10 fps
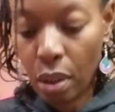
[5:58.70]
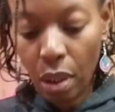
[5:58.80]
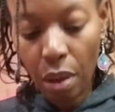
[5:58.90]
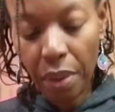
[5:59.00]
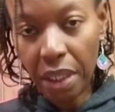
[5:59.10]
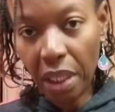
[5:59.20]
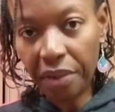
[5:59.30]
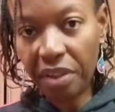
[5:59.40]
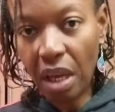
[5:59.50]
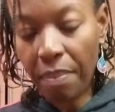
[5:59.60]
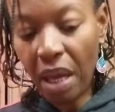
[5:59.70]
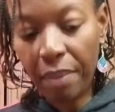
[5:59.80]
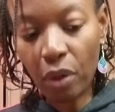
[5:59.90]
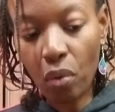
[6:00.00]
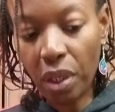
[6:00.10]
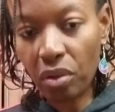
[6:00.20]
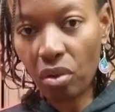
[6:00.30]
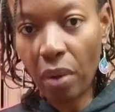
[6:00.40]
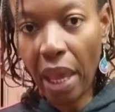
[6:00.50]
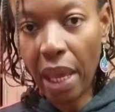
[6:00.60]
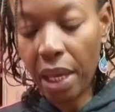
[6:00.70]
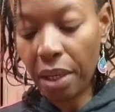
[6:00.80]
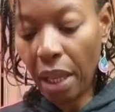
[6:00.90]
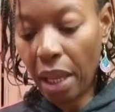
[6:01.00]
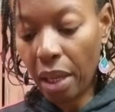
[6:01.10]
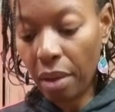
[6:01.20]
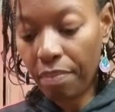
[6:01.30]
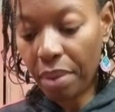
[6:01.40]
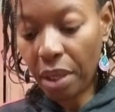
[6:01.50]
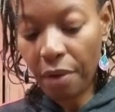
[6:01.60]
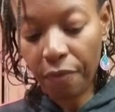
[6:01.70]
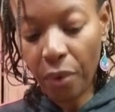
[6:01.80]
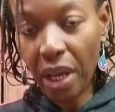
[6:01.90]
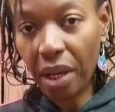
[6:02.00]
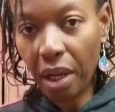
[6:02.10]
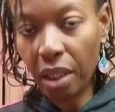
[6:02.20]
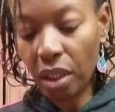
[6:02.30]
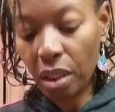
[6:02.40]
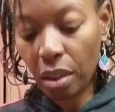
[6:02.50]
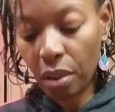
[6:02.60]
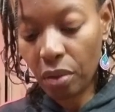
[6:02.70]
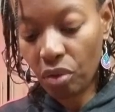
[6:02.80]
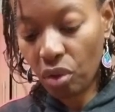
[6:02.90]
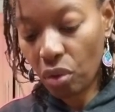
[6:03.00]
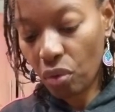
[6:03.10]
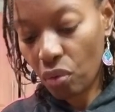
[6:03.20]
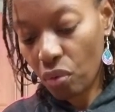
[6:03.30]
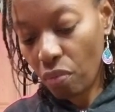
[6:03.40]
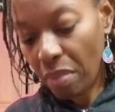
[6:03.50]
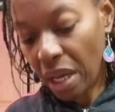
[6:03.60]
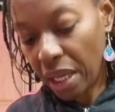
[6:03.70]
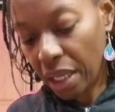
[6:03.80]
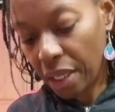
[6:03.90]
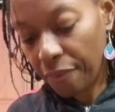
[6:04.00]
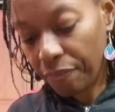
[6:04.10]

All right, next up, I'm going to add a bit of red onion to my